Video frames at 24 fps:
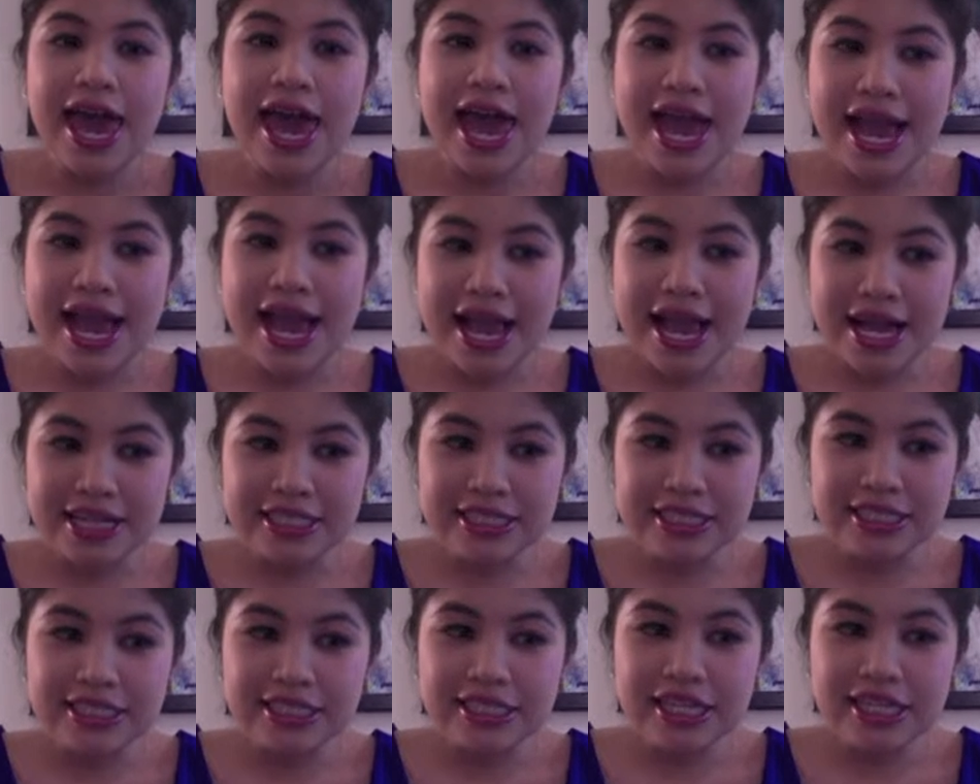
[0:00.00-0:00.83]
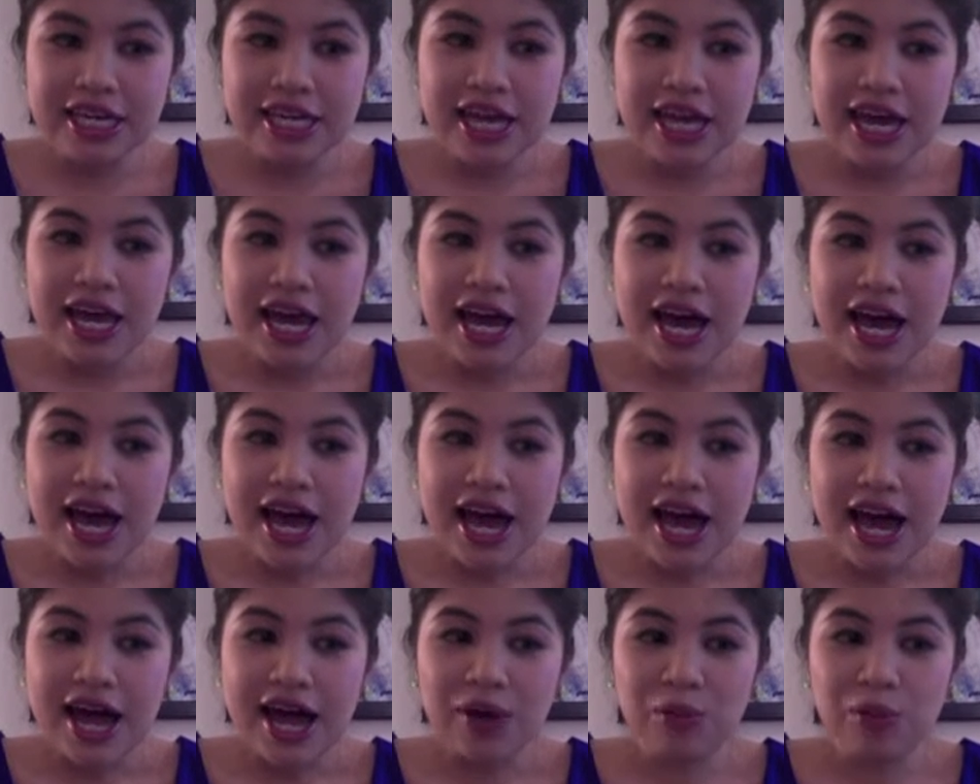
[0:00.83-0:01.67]
and
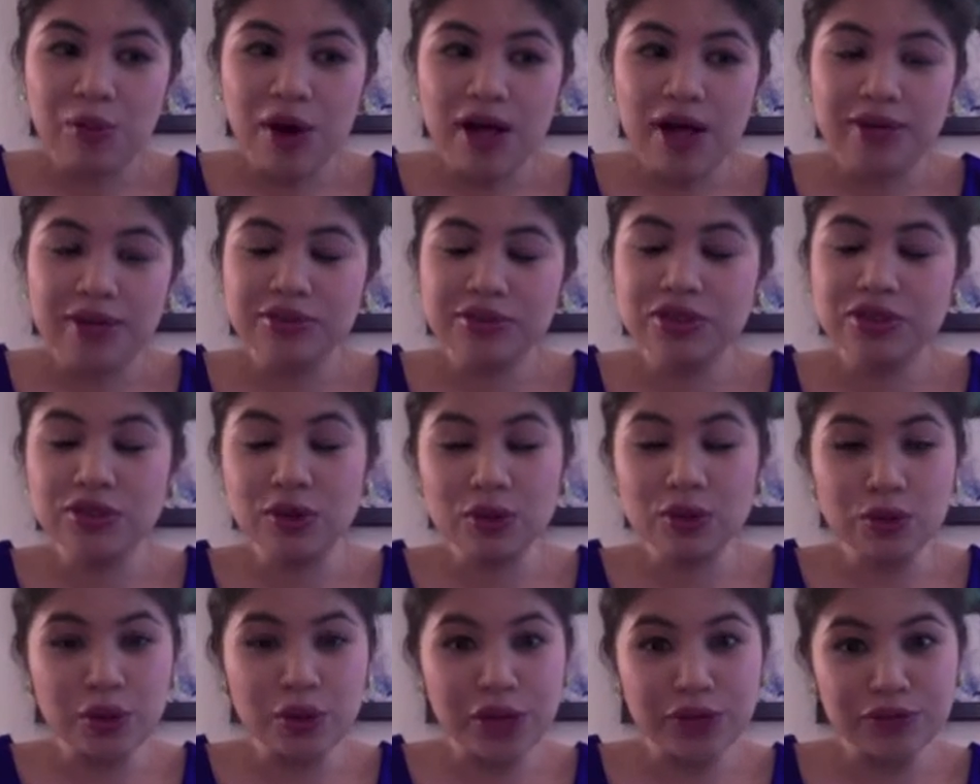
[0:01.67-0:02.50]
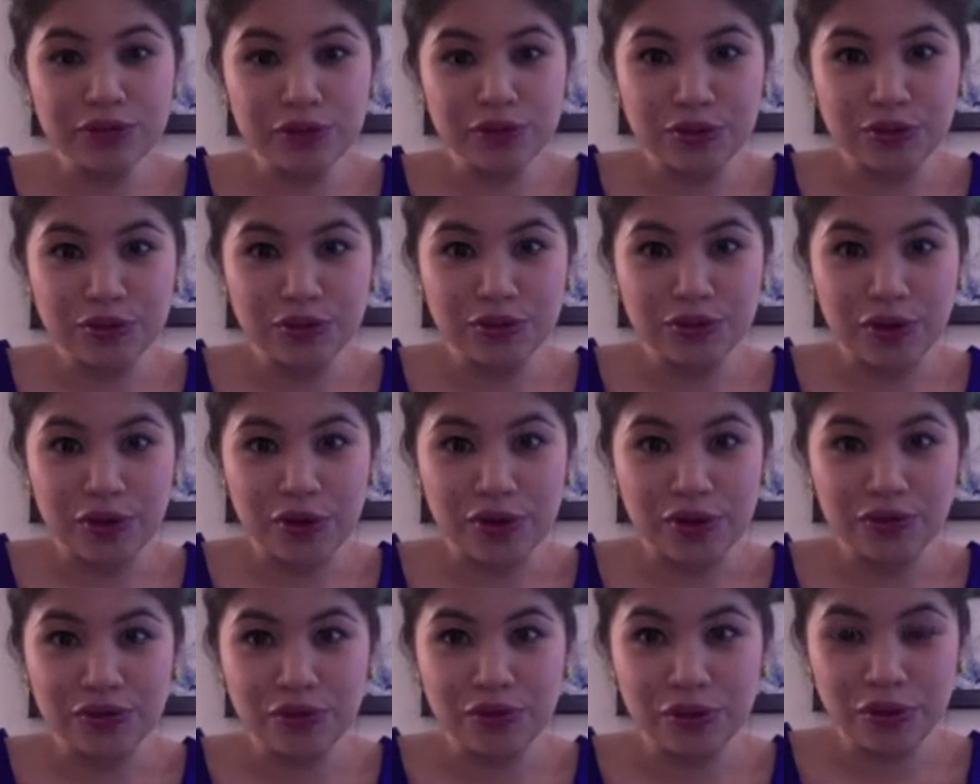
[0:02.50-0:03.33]
while I'm so grateful
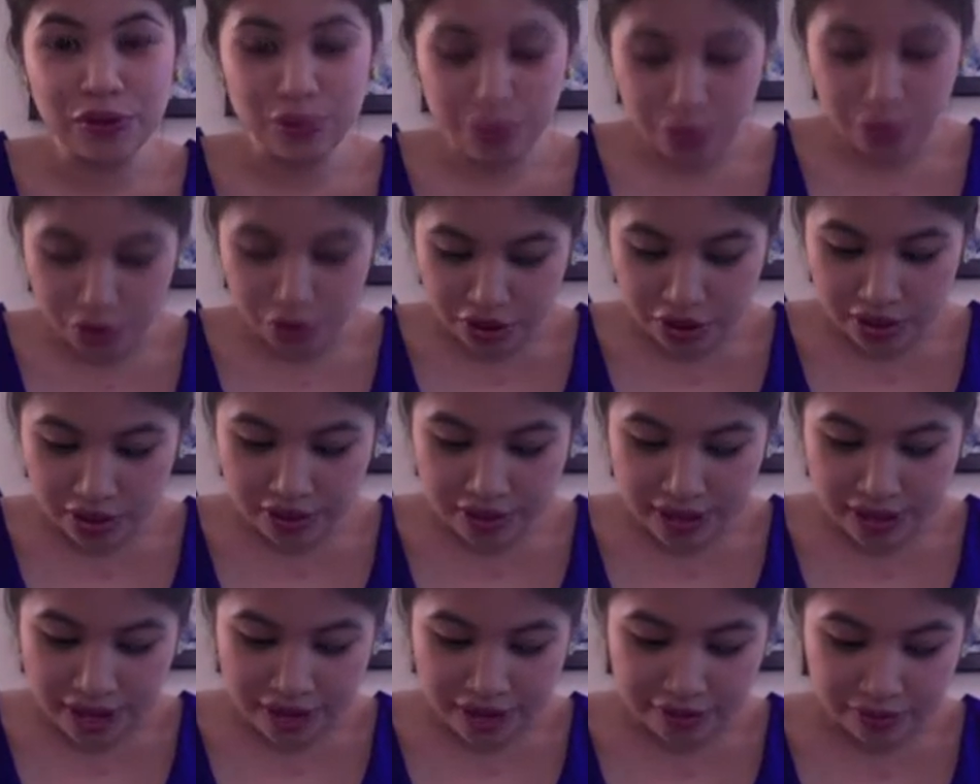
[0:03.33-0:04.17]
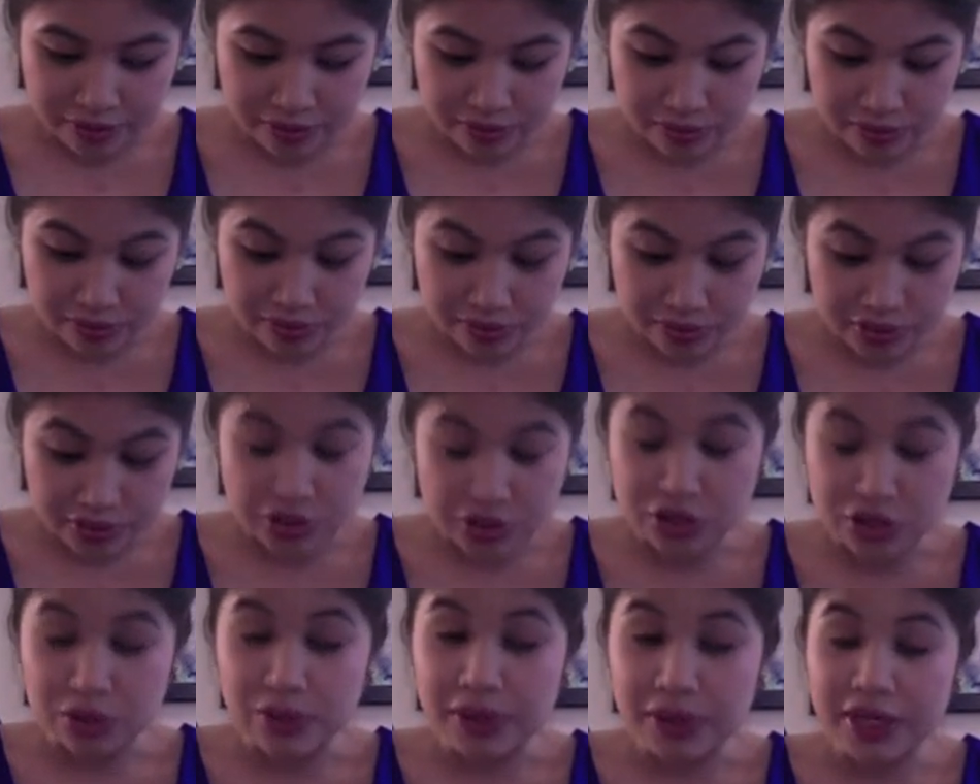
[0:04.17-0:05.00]
for the work I was
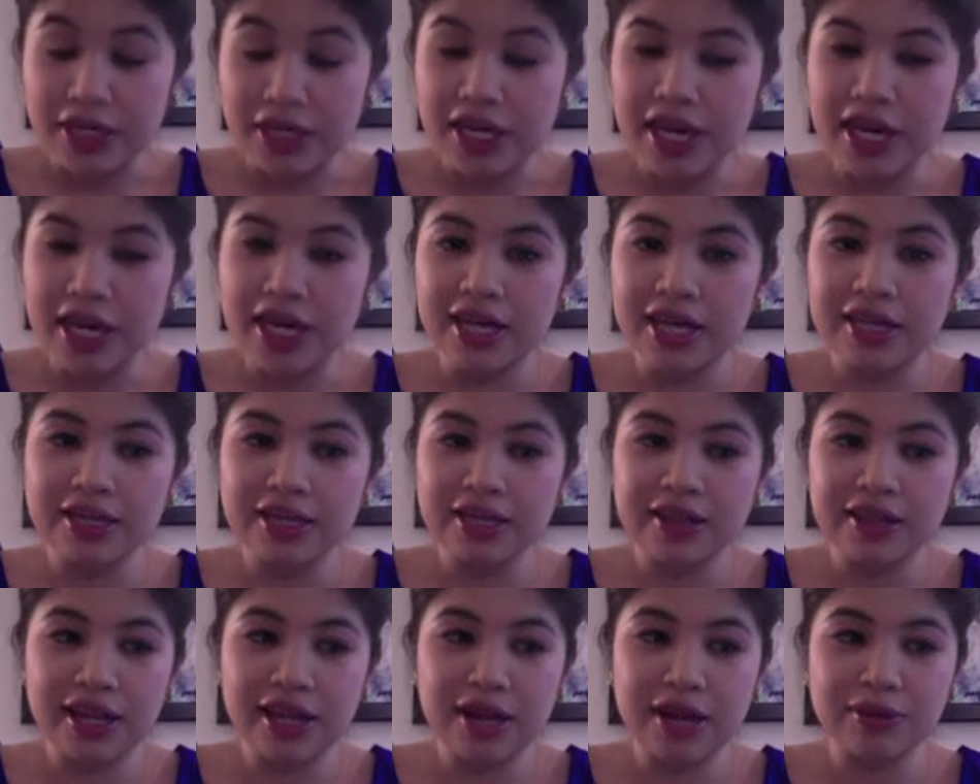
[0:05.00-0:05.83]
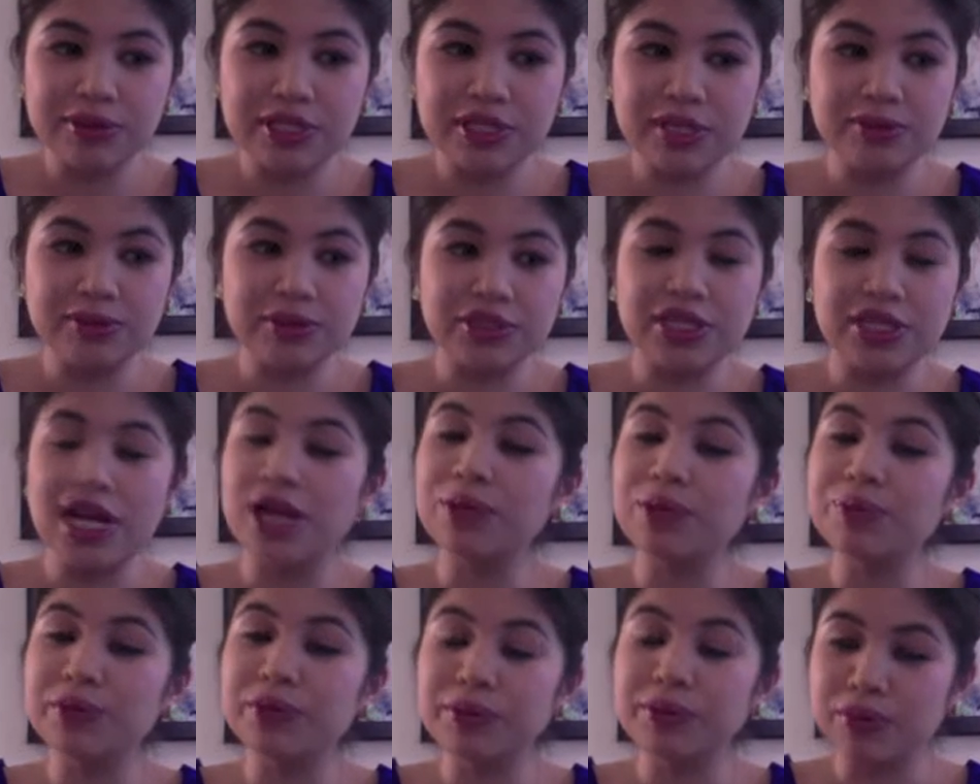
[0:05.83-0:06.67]
doing and that I was able to
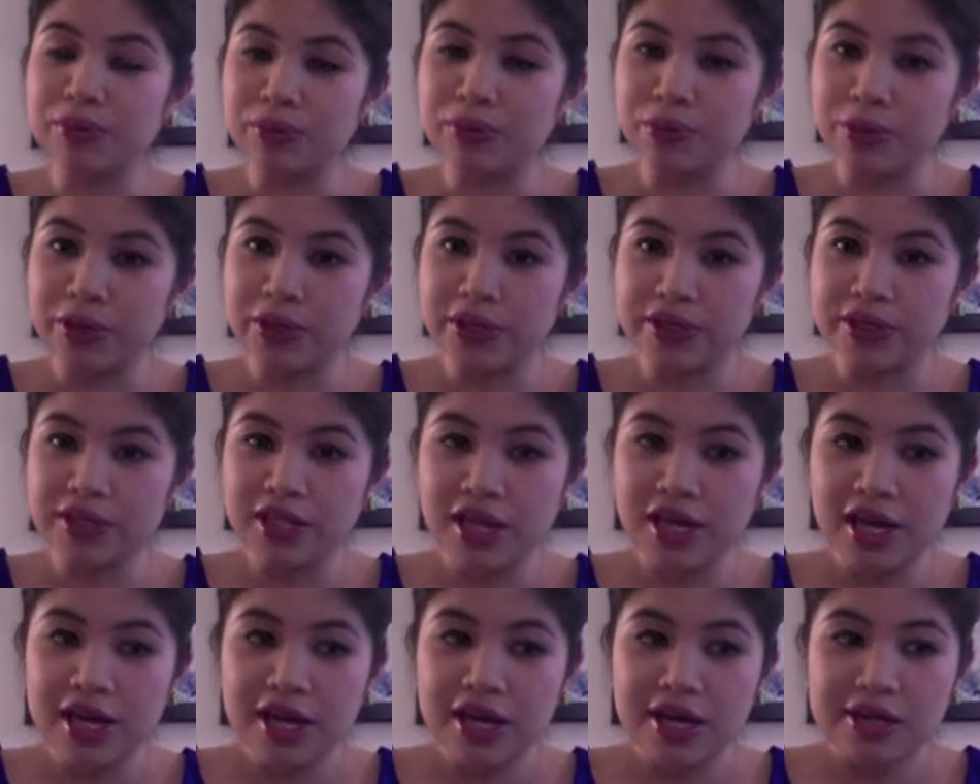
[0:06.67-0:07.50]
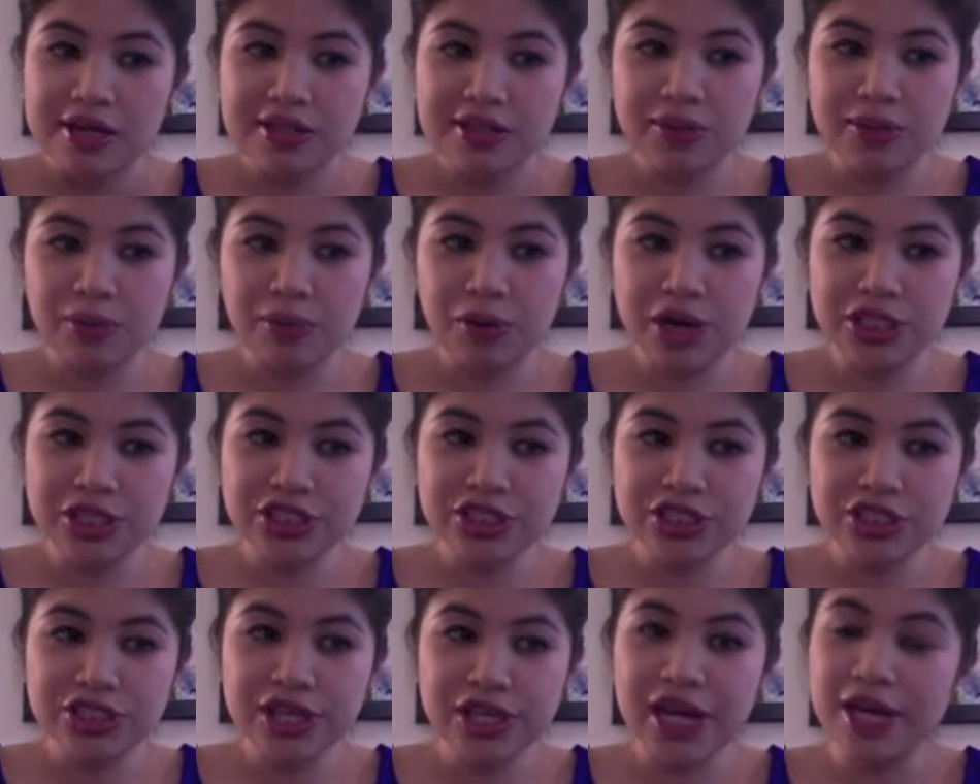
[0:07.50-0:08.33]
help people with
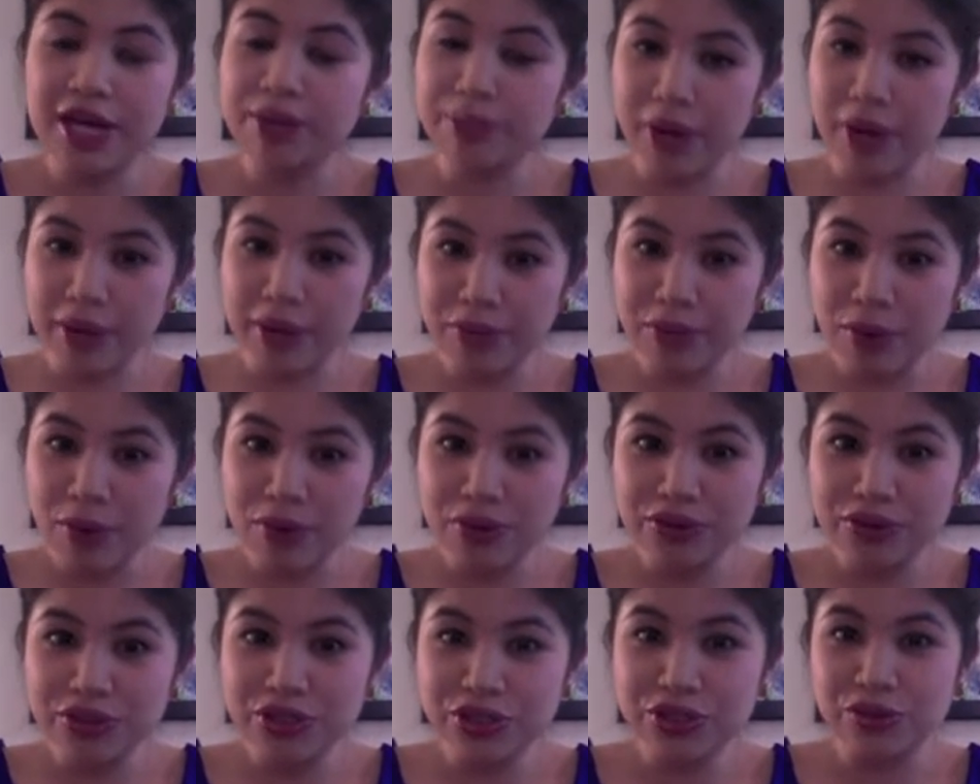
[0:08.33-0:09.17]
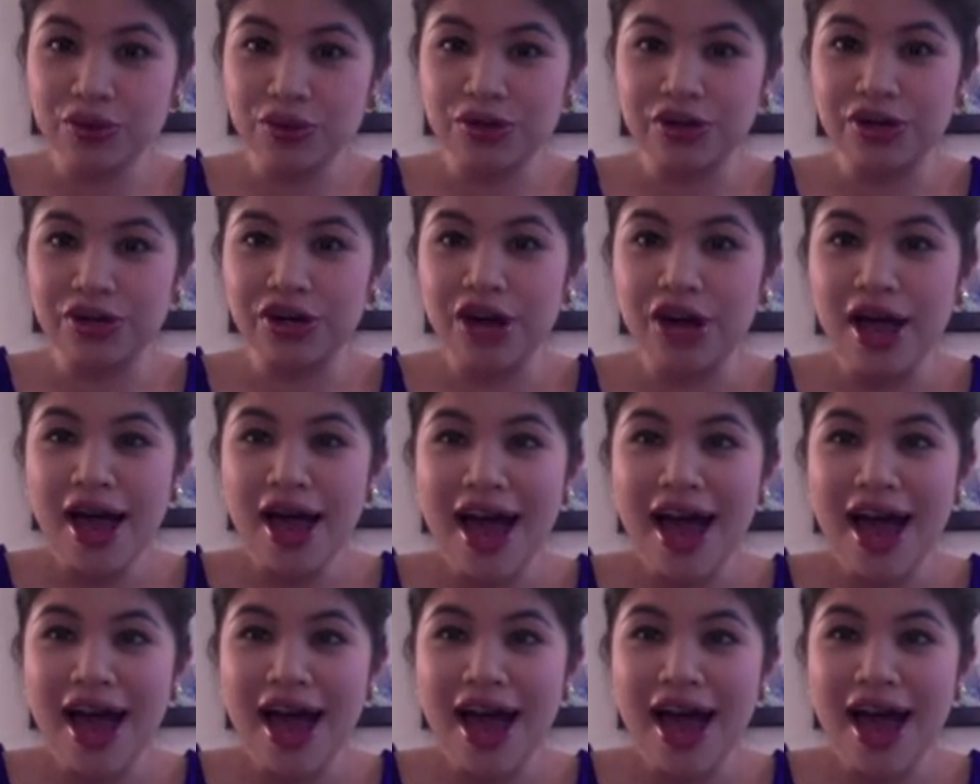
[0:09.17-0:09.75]
depression and bipolar disorder,